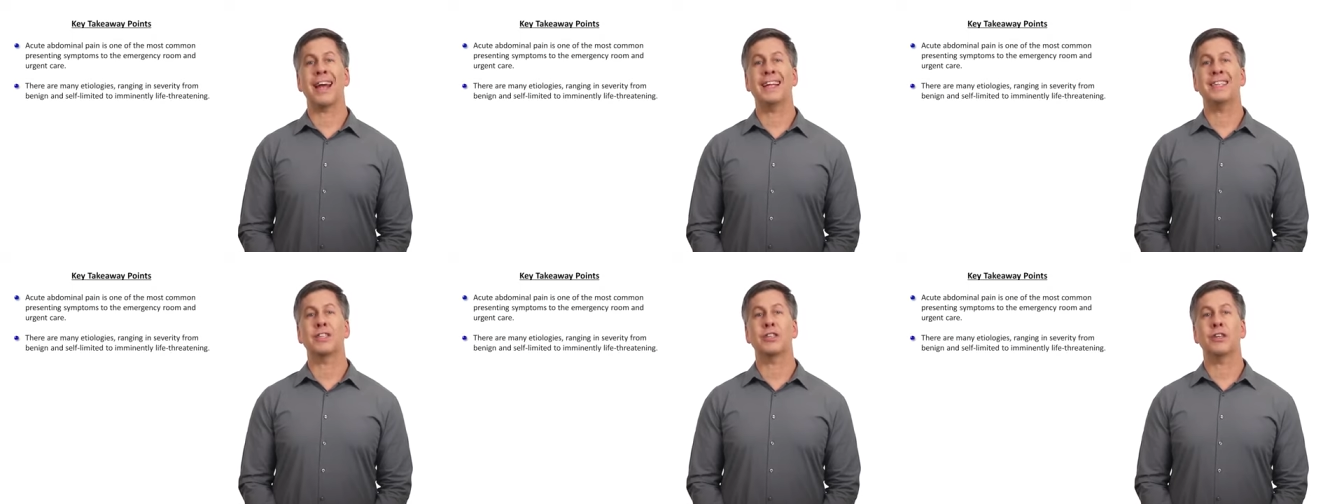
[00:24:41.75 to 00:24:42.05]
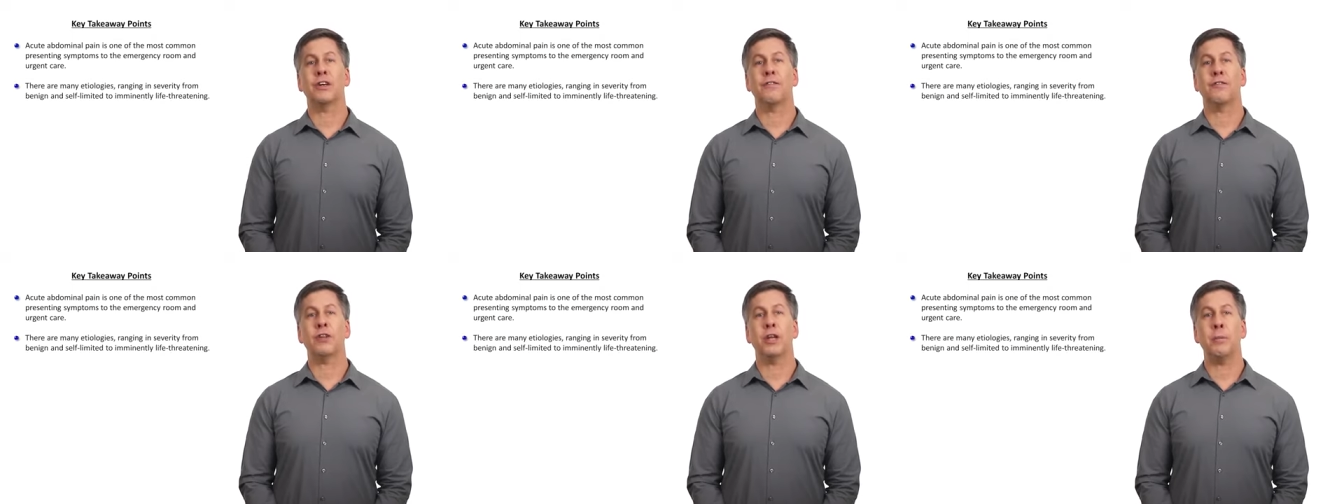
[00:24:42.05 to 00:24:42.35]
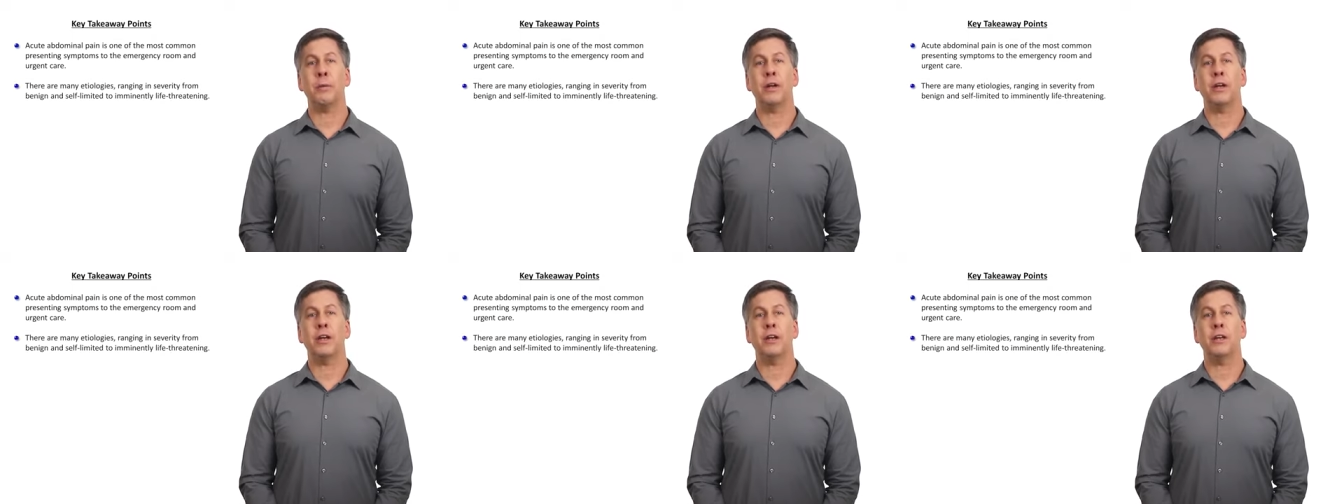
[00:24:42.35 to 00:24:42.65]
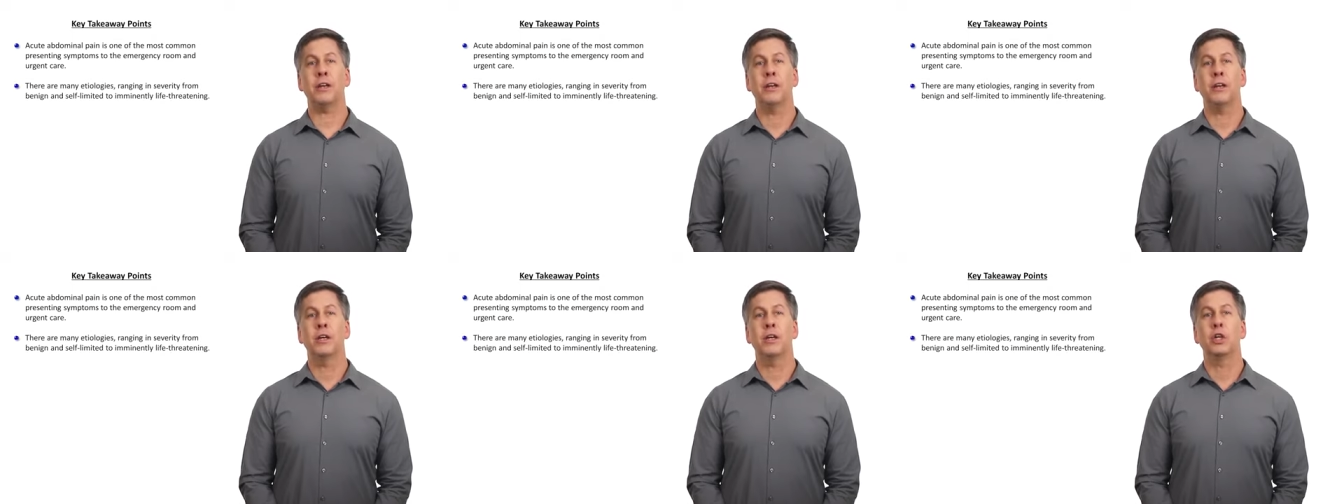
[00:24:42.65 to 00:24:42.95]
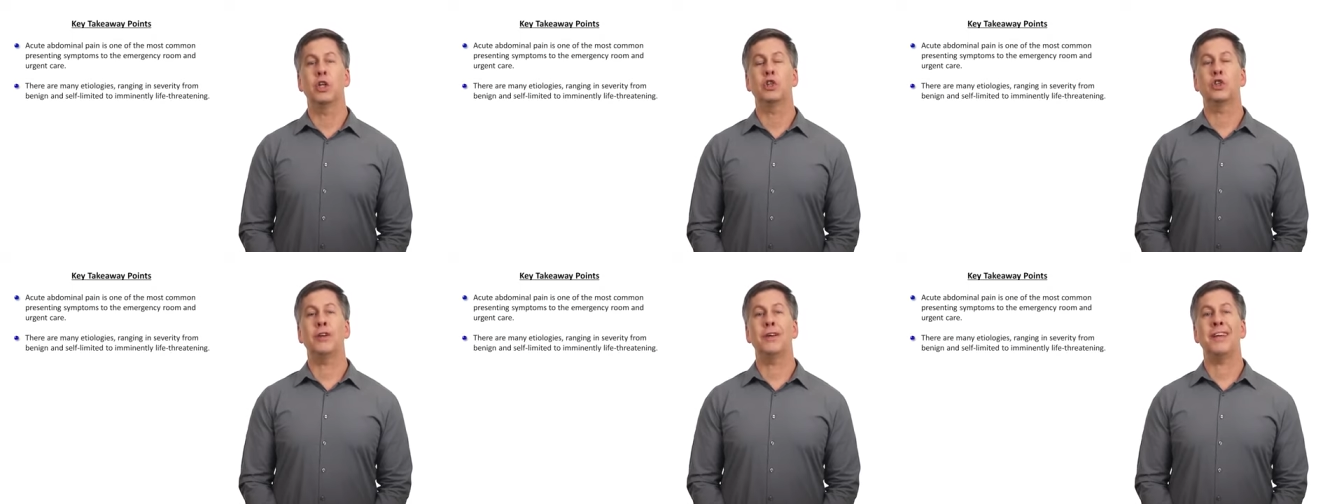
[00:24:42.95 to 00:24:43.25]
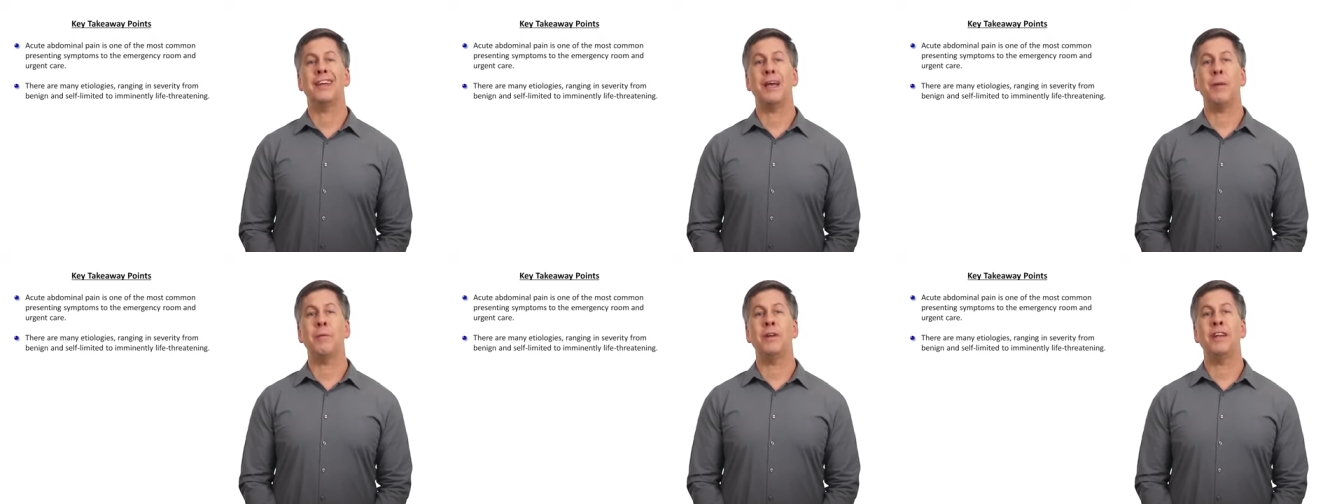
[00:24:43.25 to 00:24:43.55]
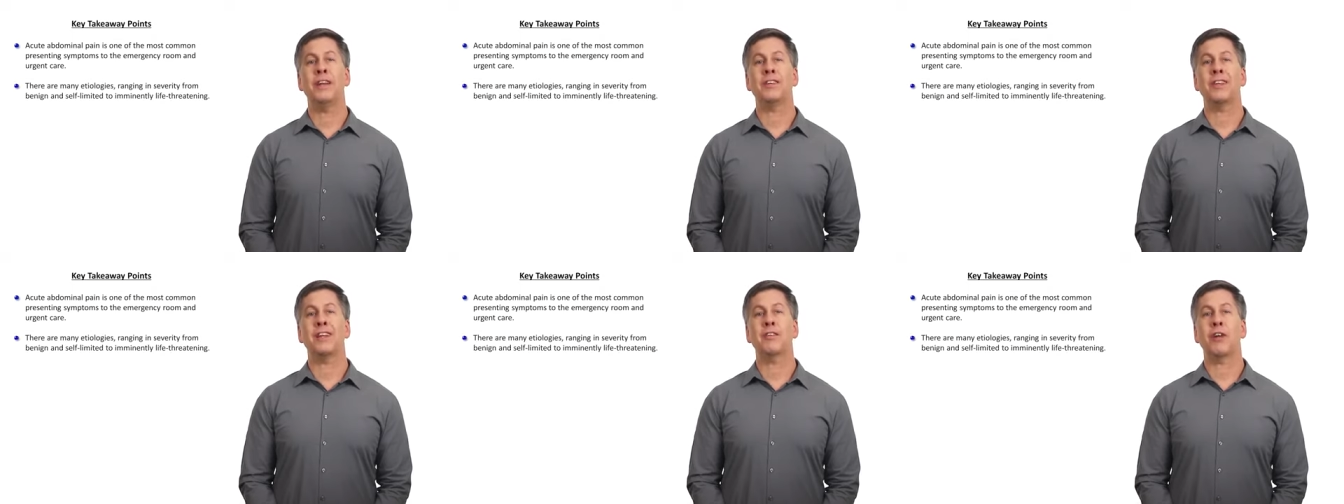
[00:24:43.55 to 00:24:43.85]
and self-limited to
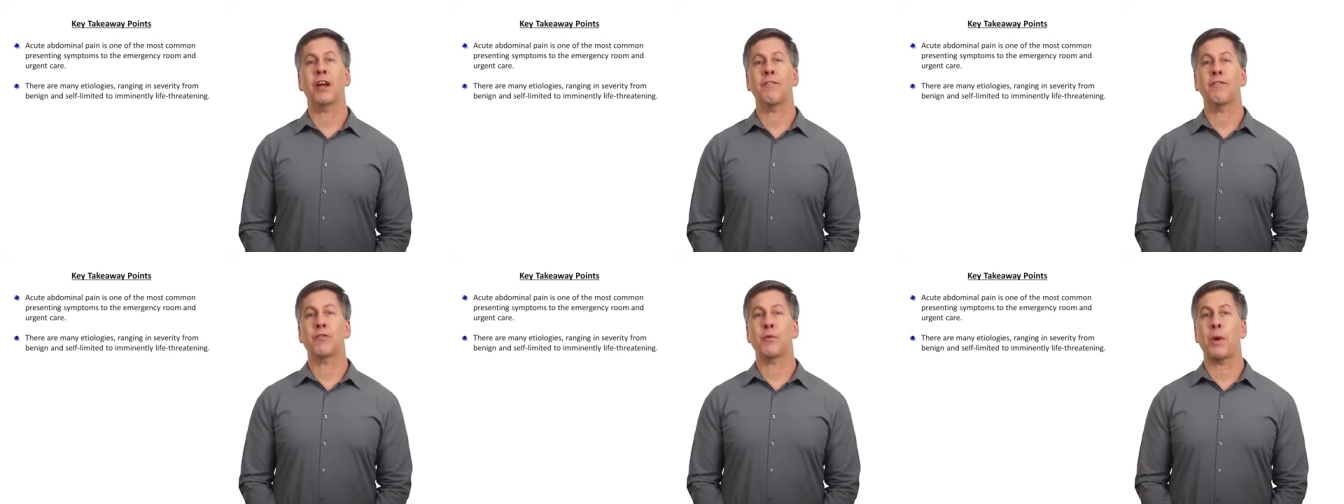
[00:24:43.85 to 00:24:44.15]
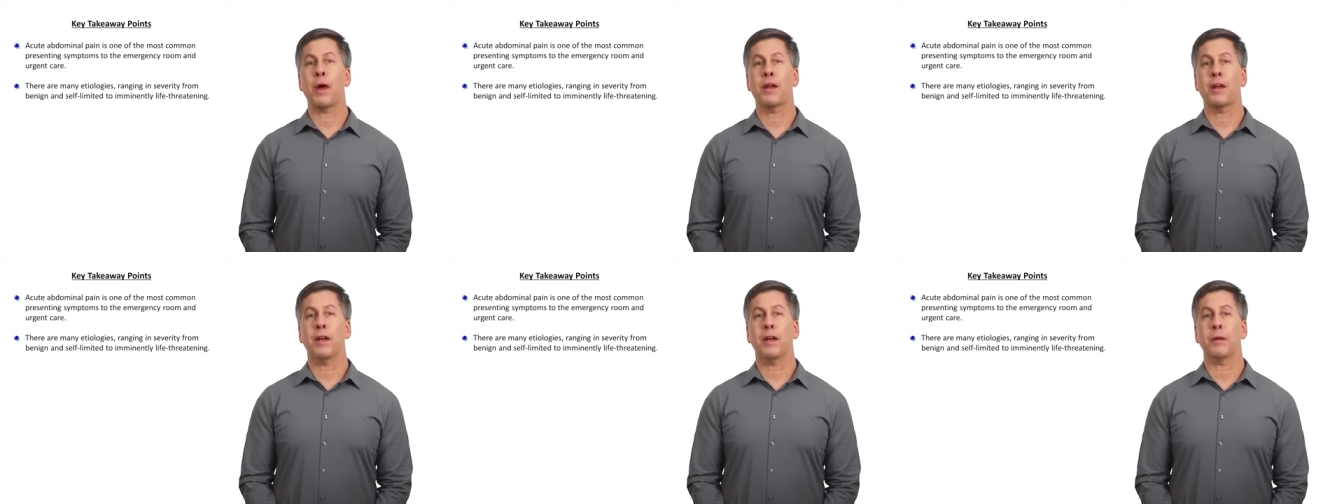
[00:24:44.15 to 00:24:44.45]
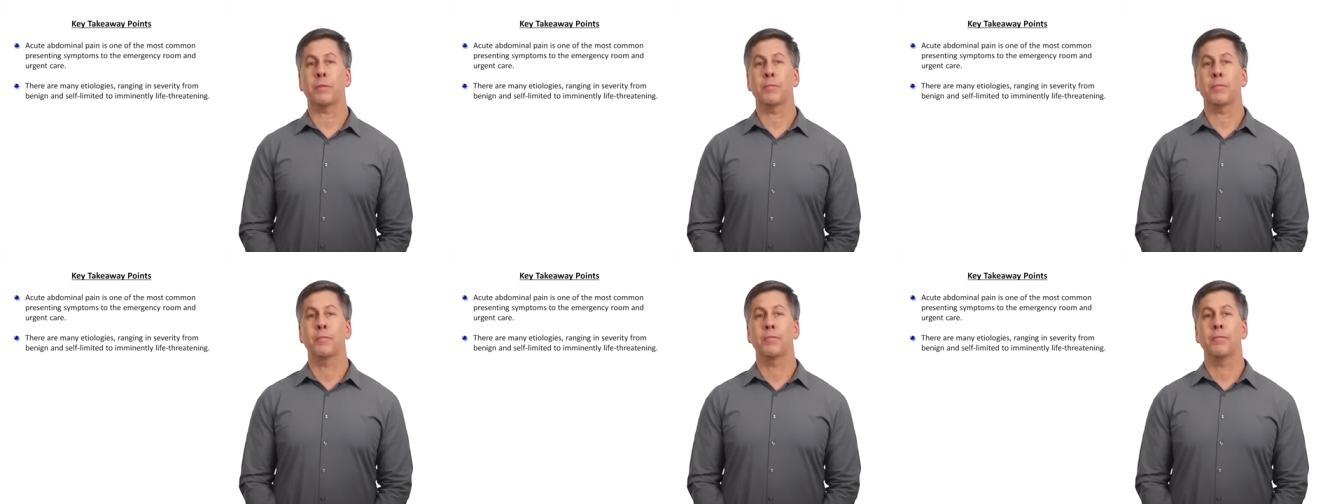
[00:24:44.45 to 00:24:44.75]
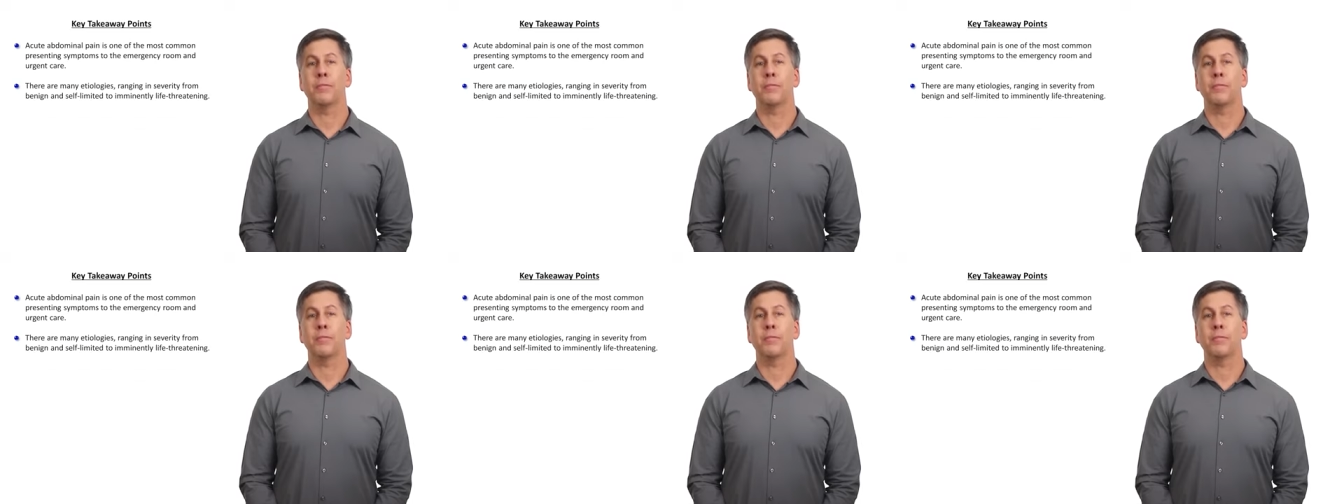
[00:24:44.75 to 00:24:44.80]
imminently life-threatening.